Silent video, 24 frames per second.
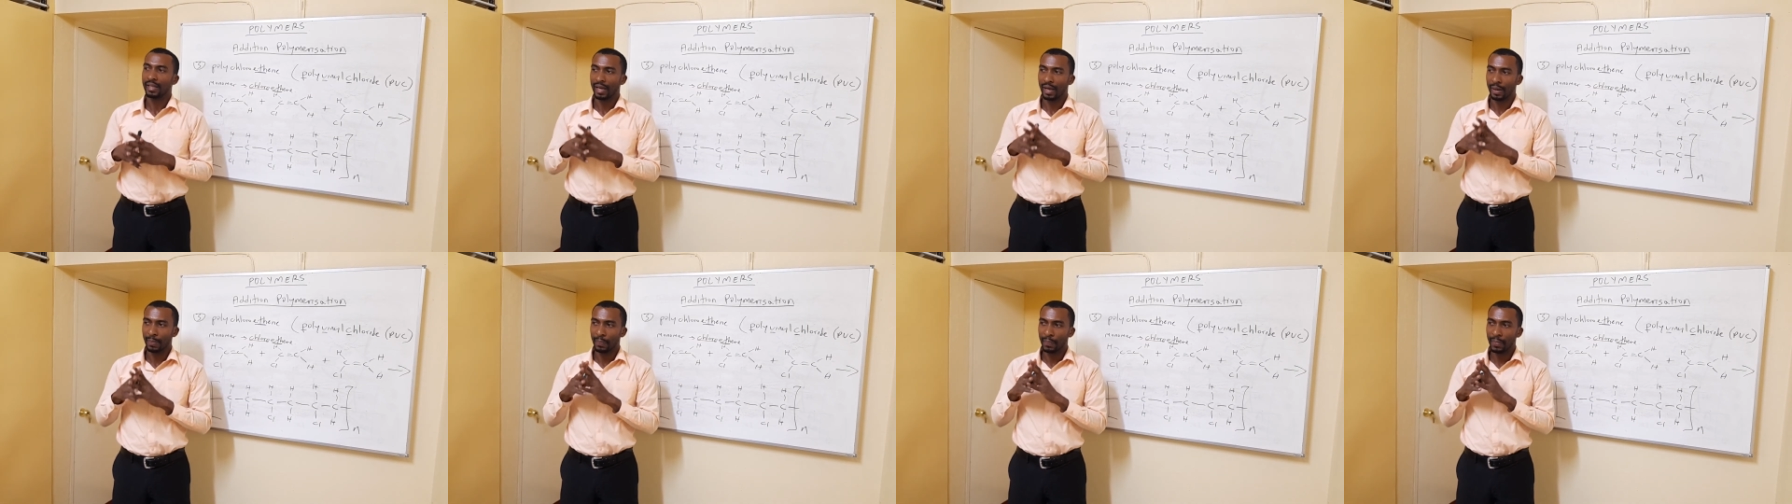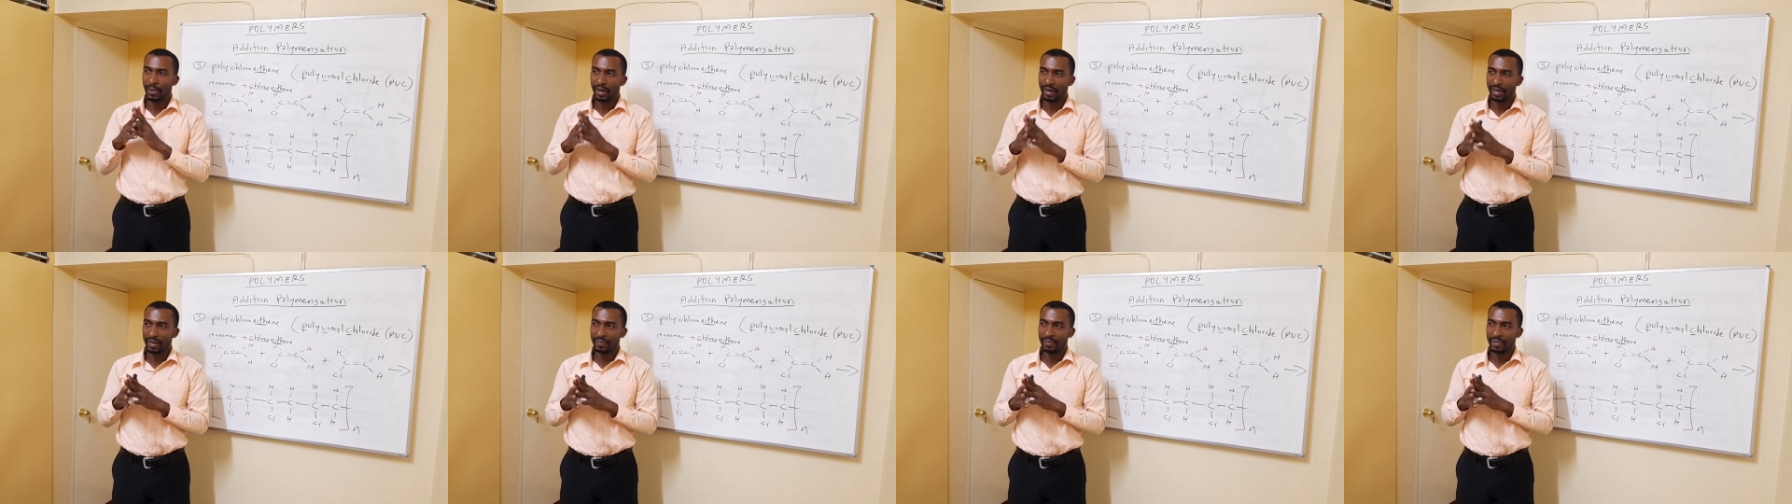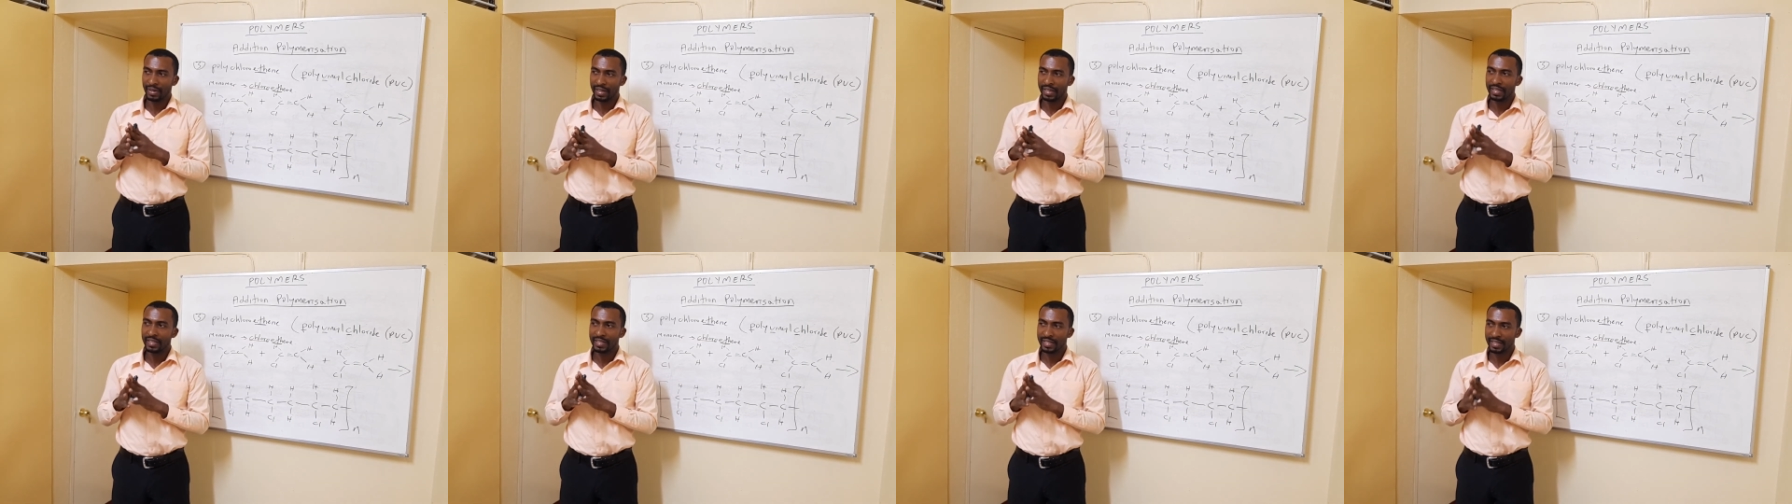a
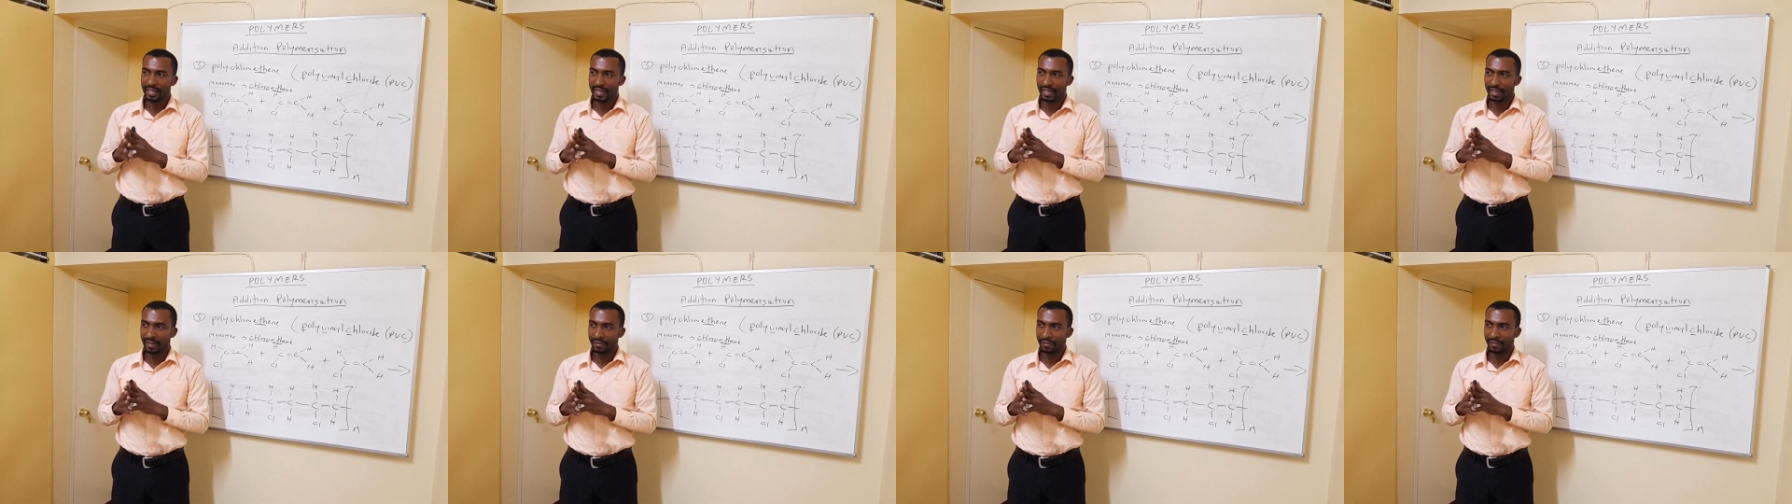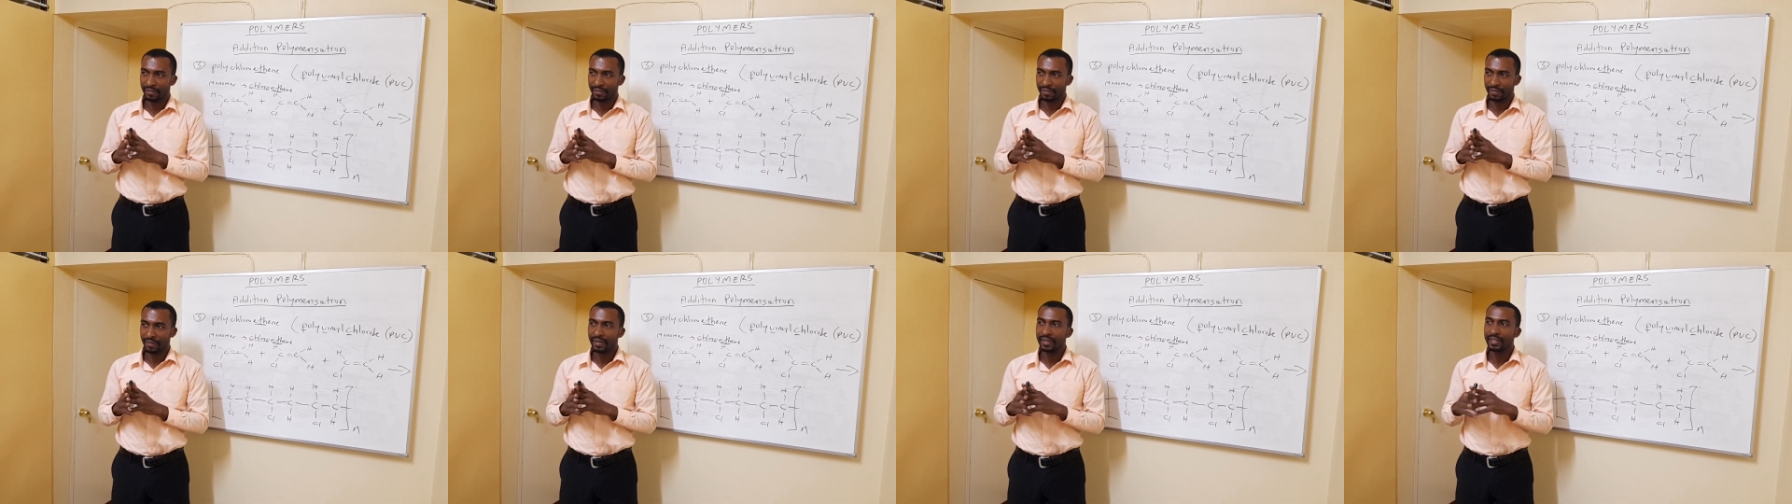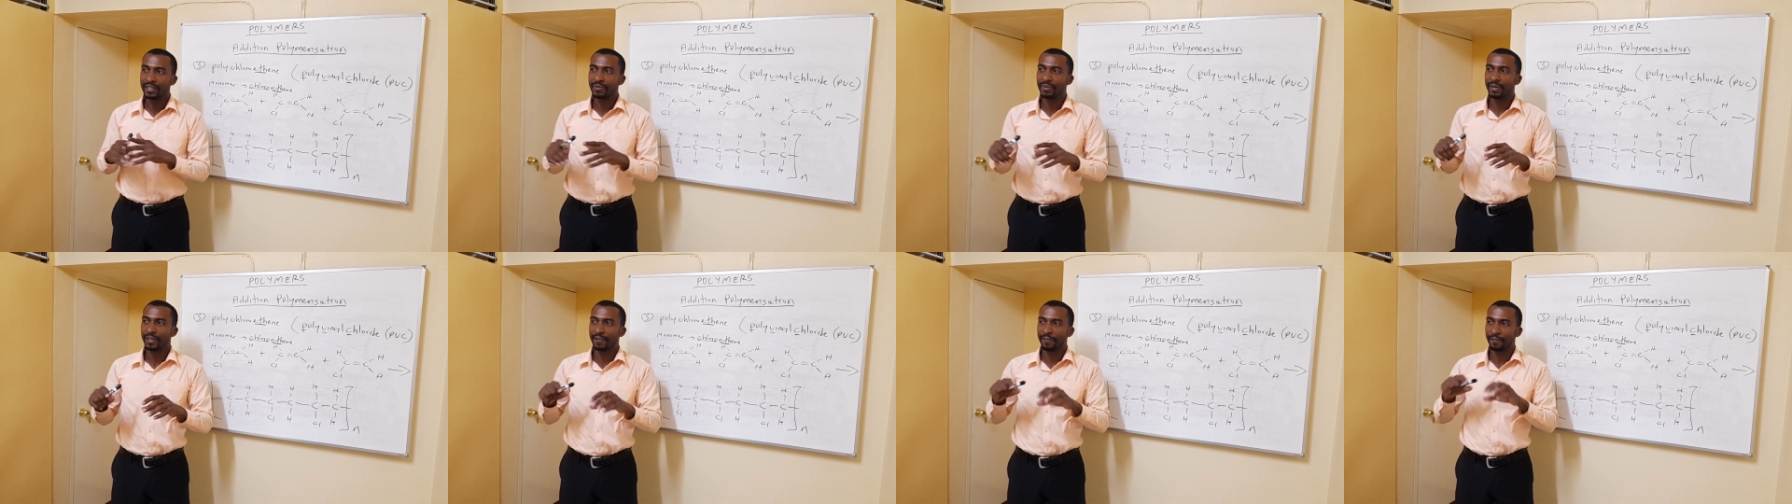polymer itself
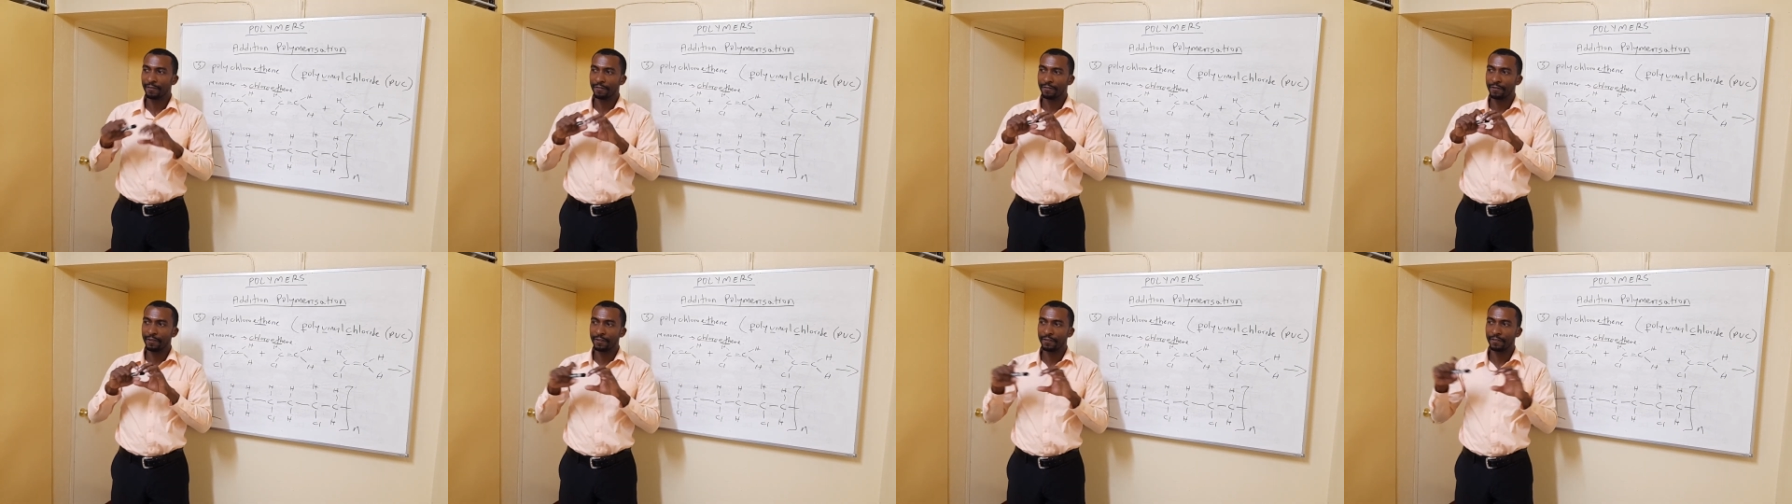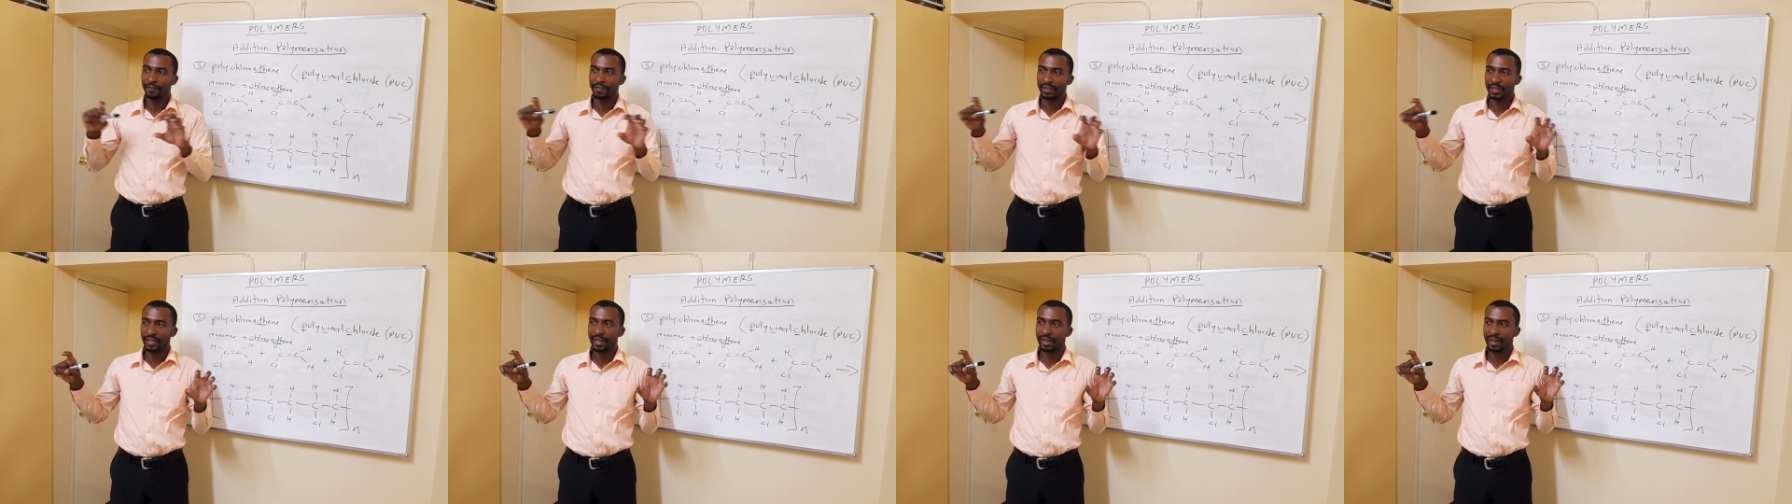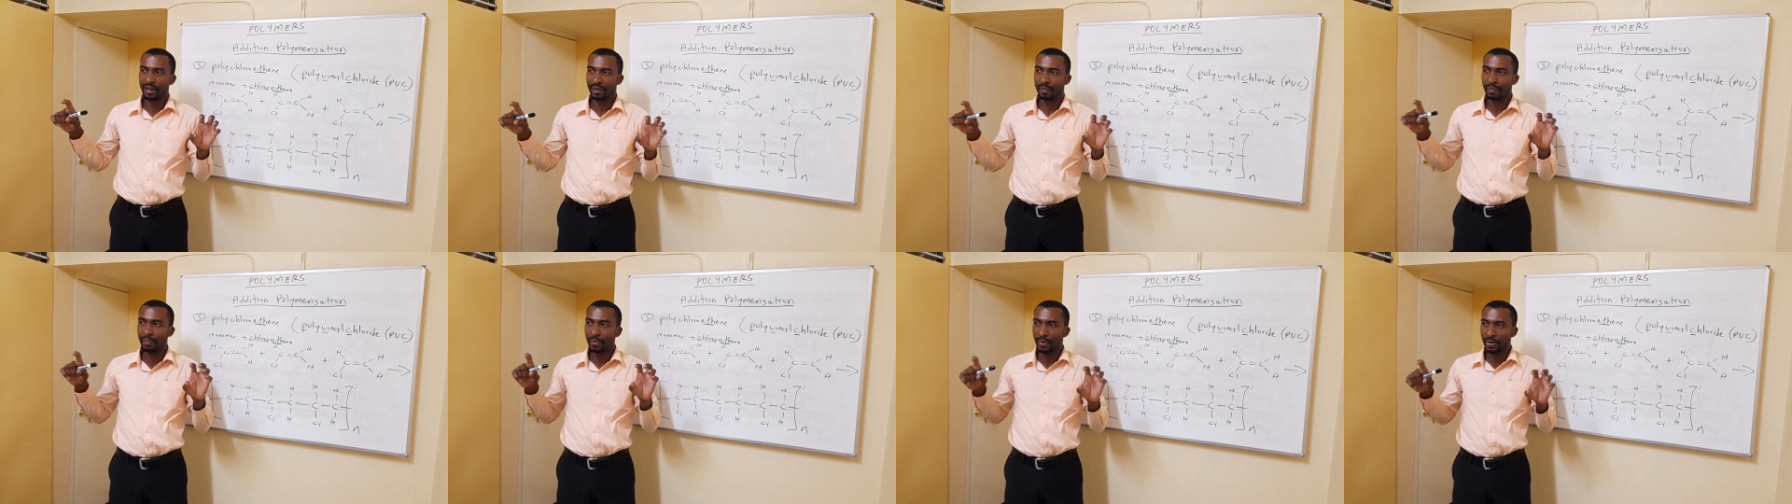is when 50
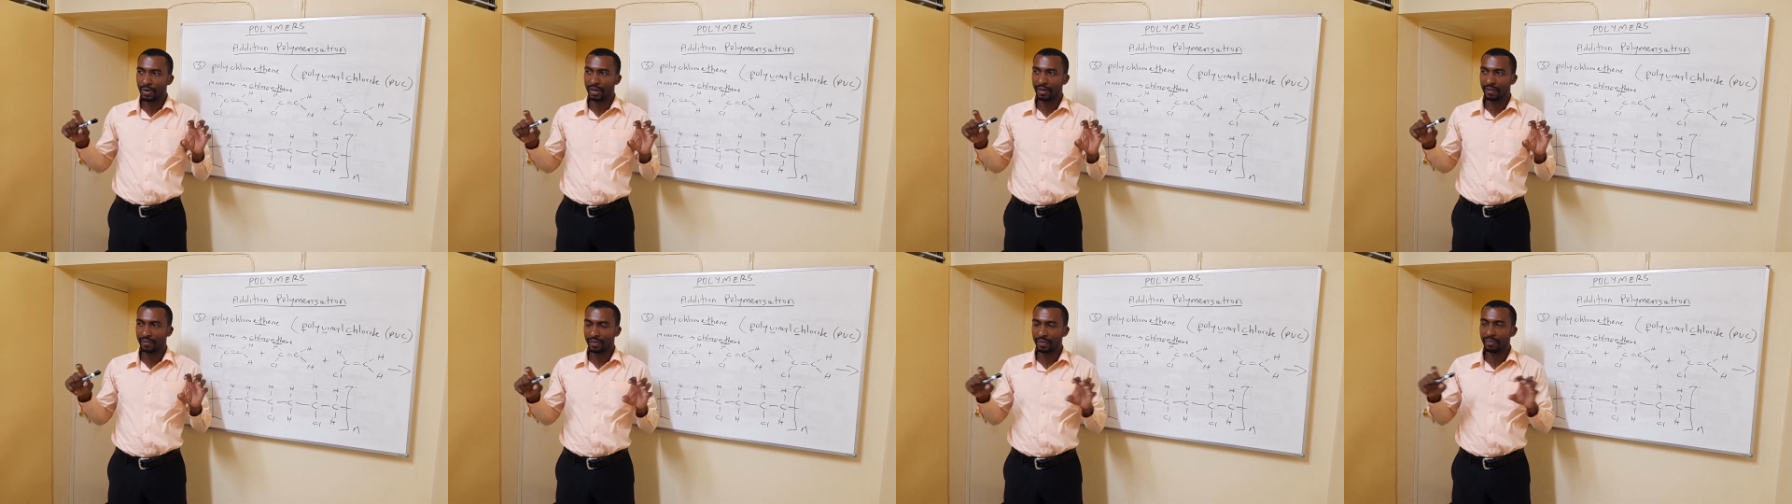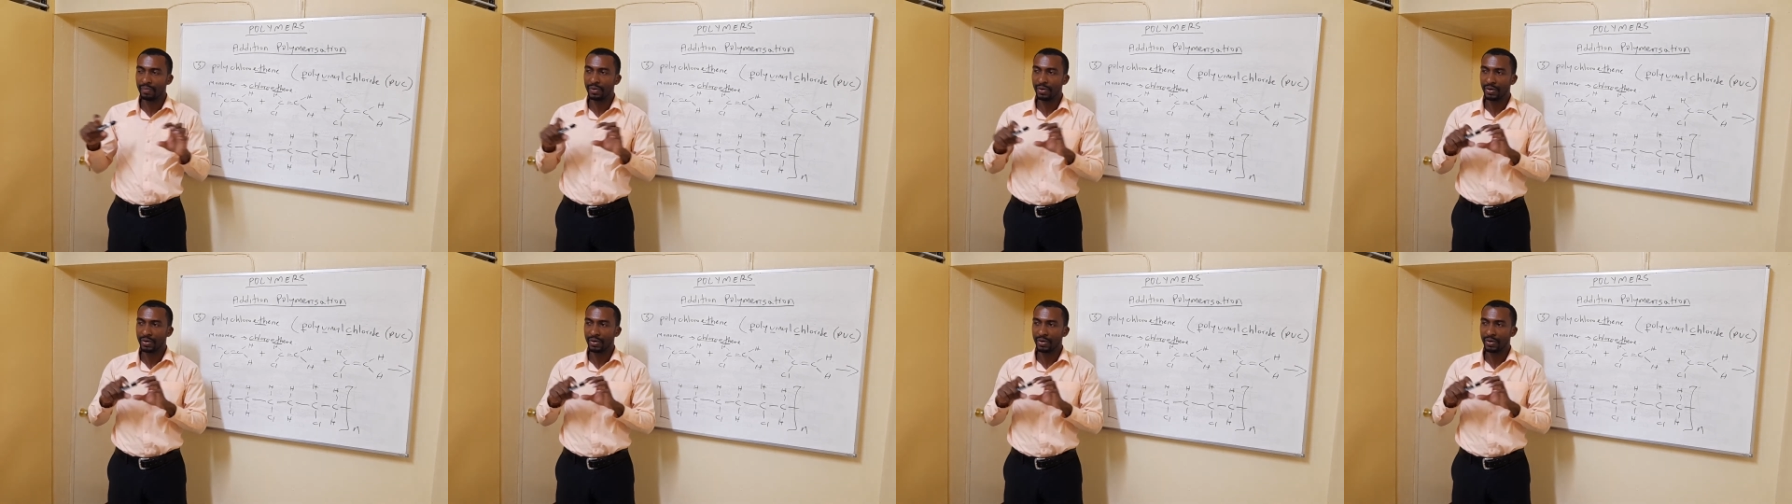or more of the